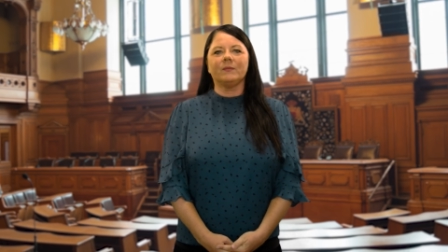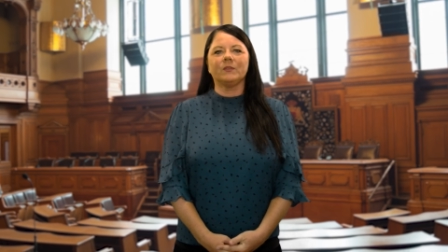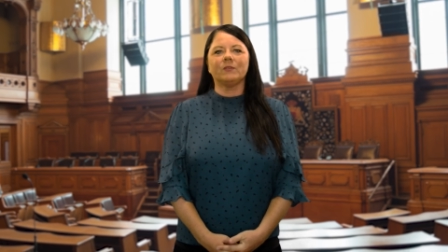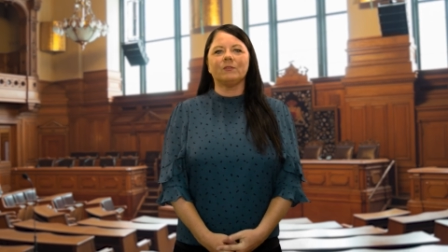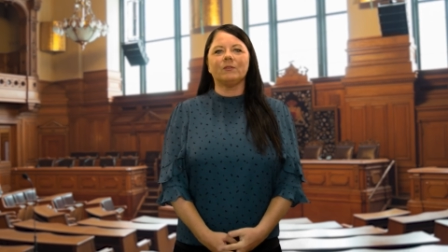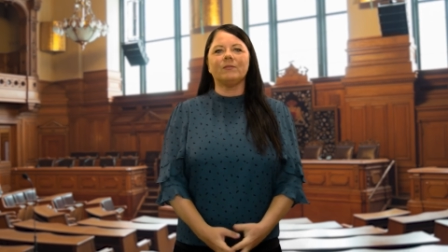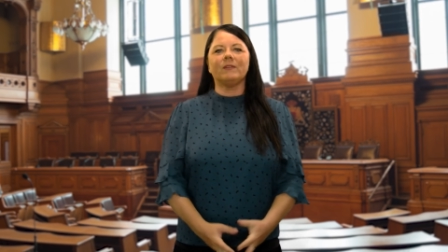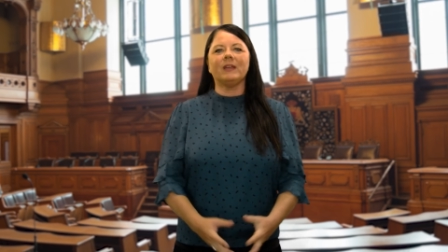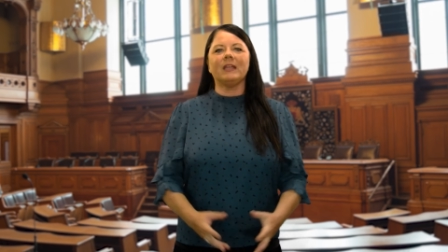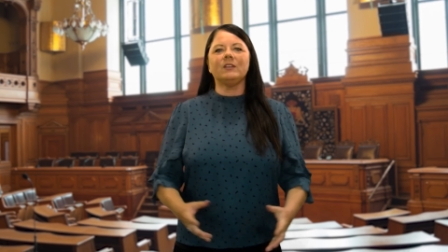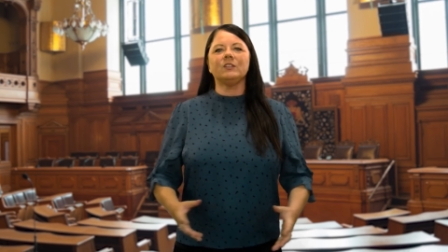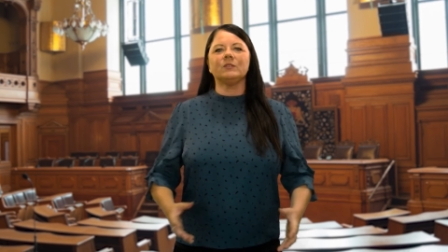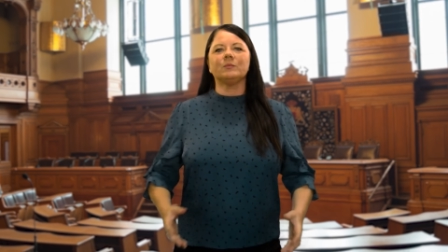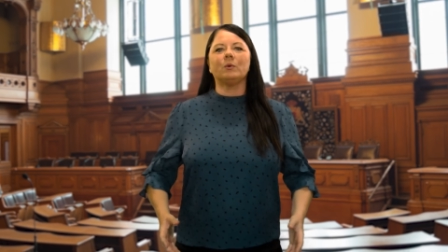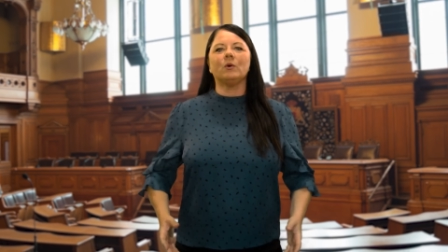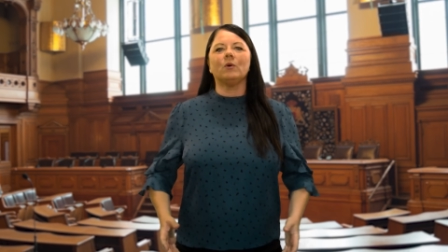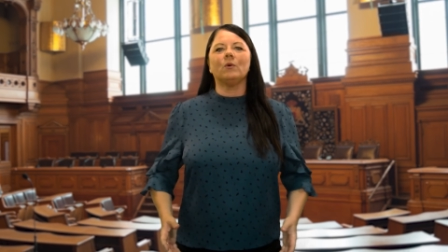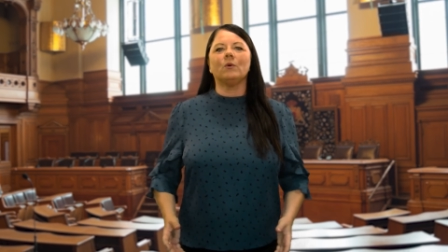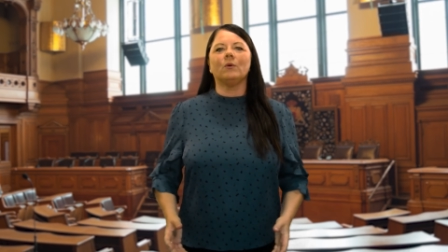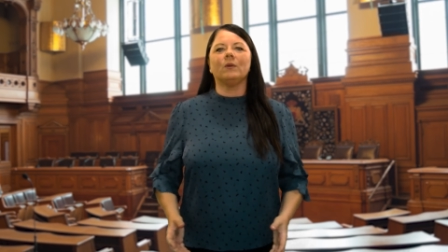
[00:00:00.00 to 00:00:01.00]
Revenge
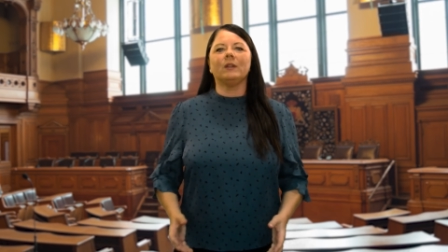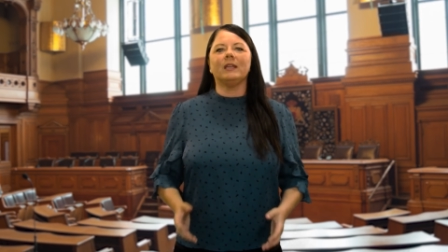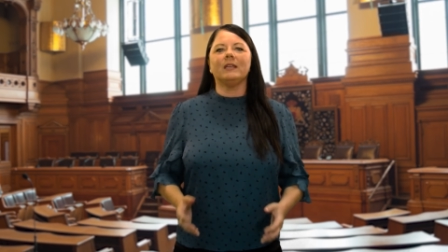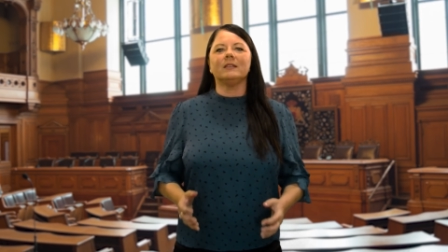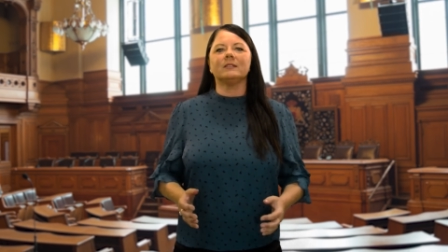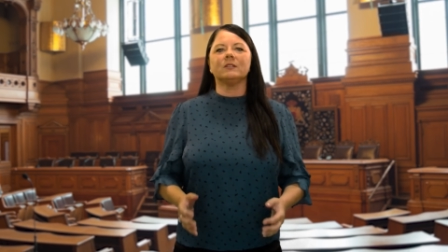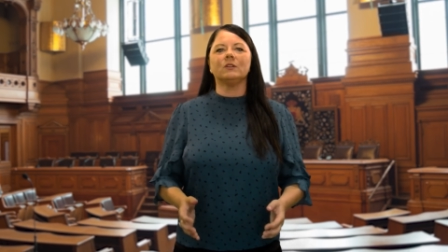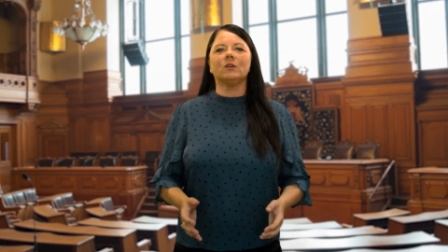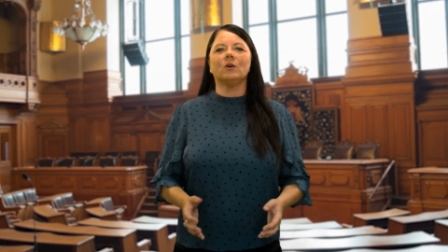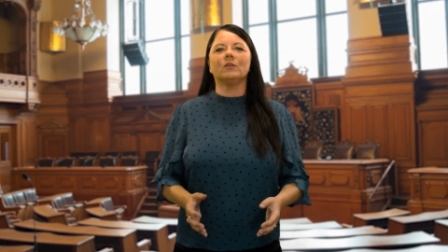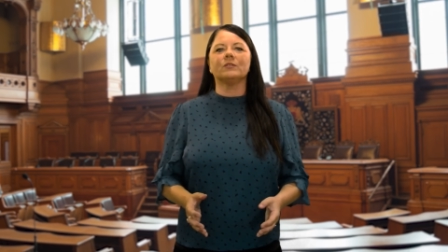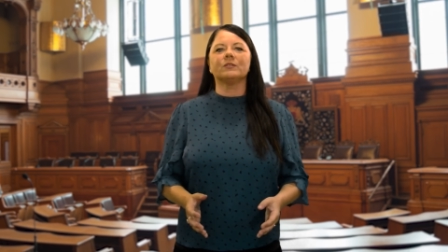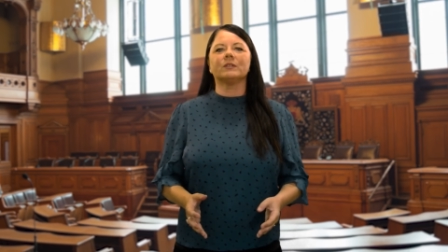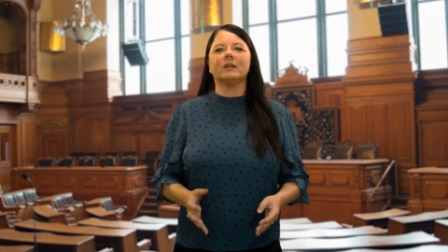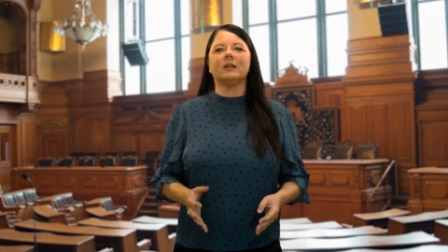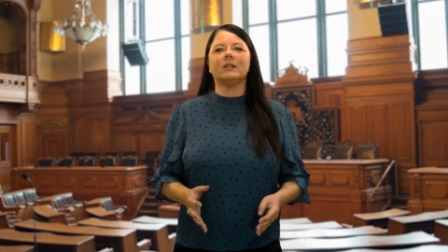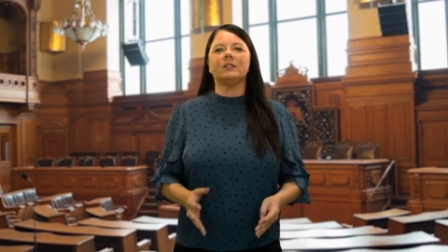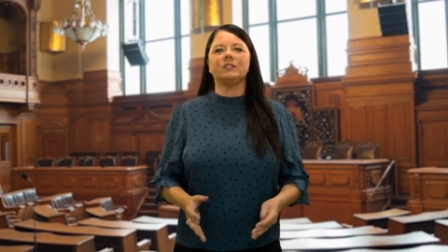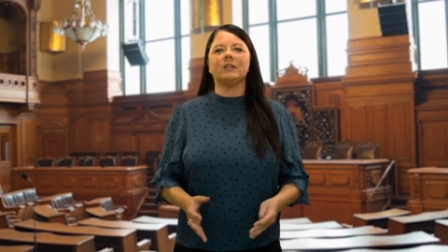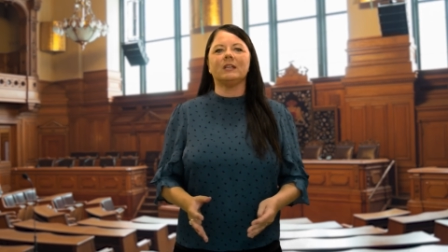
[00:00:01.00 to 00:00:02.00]
porn is not
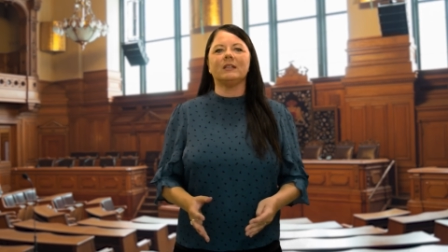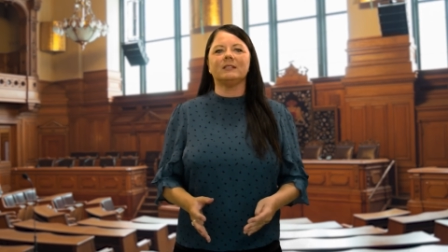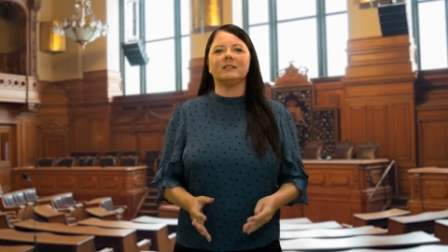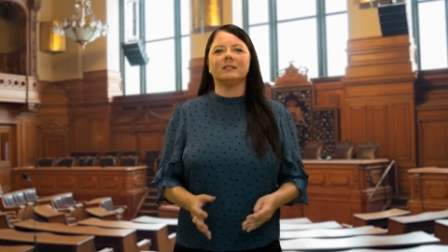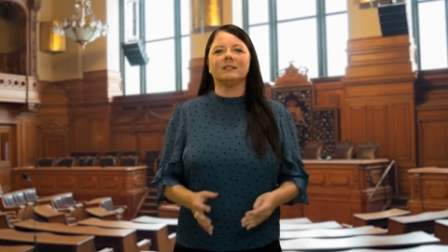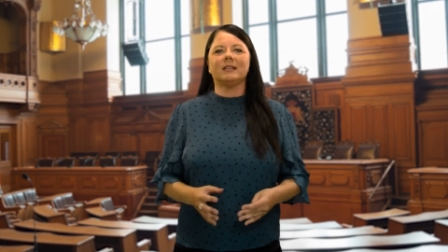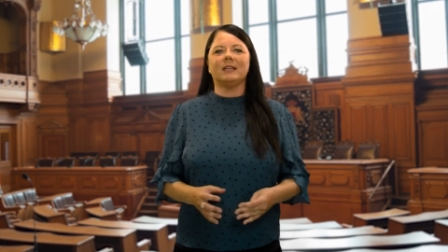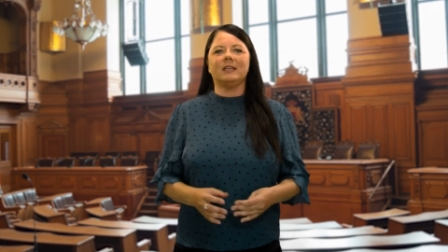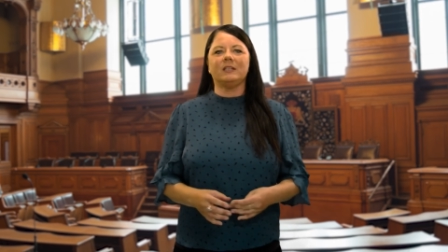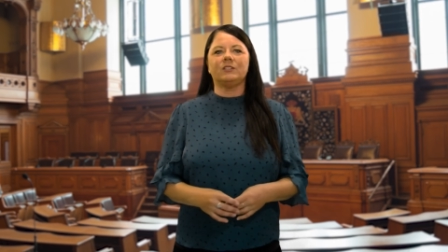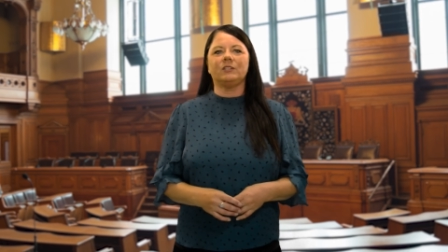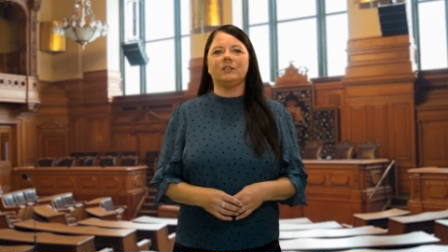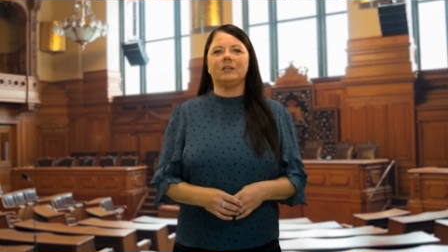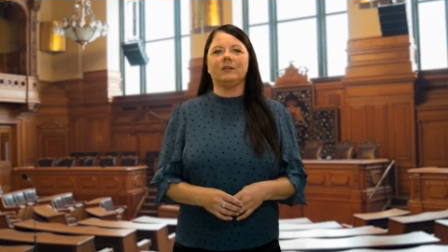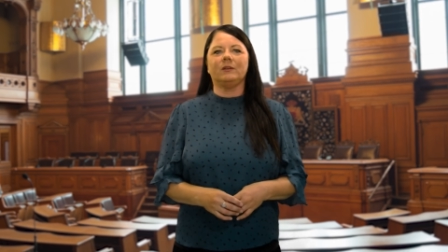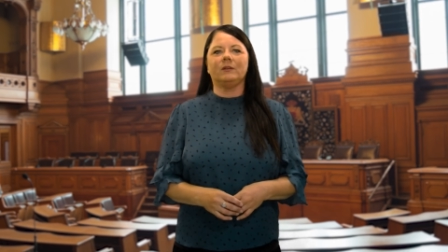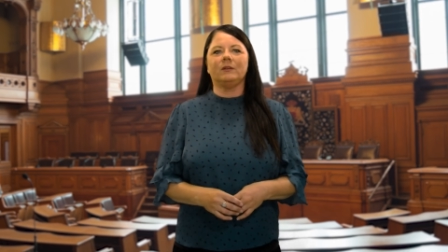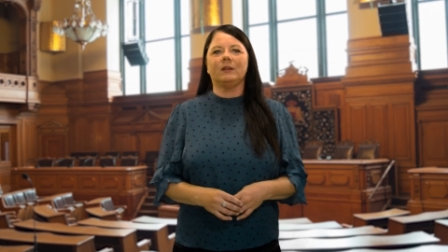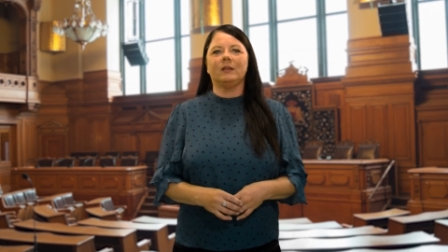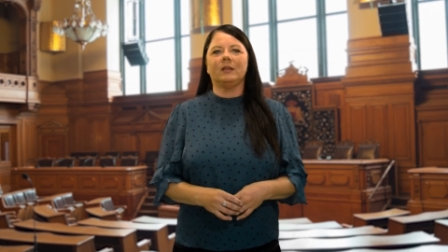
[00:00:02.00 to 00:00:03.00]
a gendered issue.